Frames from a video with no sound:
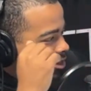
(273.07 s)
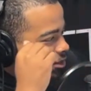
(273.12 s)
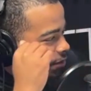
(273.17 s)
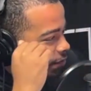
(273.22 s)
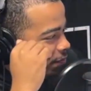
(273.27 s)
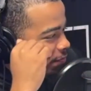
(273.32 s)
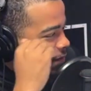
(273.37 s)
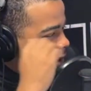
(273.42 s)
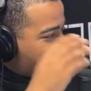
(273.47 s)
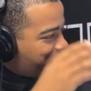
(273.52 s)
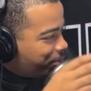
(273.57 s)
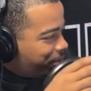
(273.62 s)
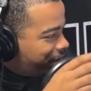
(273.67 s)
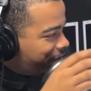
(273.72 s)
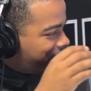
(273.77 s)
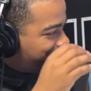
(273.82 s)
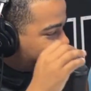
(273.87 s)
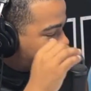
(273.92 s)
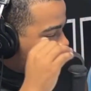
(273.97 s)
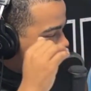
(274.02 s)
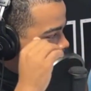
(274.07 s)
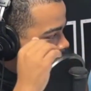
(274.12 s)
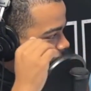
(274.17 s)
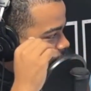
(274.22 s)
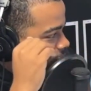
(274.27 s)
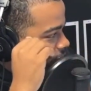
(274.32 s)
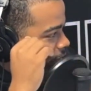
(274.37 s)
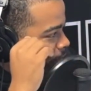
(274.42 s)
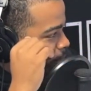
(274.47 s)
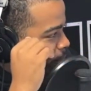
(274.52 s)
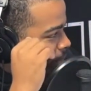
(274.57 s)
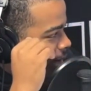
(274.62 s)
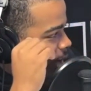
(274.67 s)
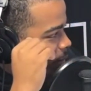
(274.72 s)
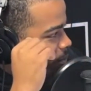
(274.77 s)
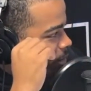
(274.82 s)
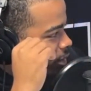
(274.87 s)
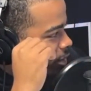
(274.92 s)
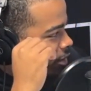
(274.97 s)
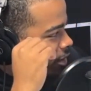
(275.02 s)
He's a veteran head coach in
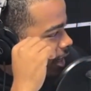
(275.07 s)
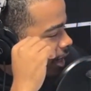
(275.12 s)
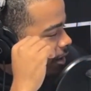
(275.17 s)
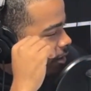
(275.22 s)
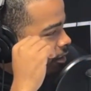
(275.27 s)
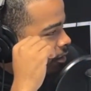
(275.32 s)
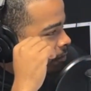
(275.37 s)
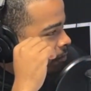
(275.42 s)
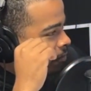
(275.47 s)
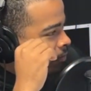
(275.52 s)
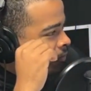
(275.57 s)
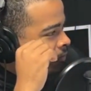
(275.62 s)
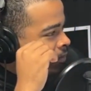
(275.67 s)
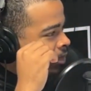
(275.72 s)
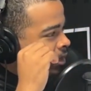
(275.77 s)
Palm Beach County.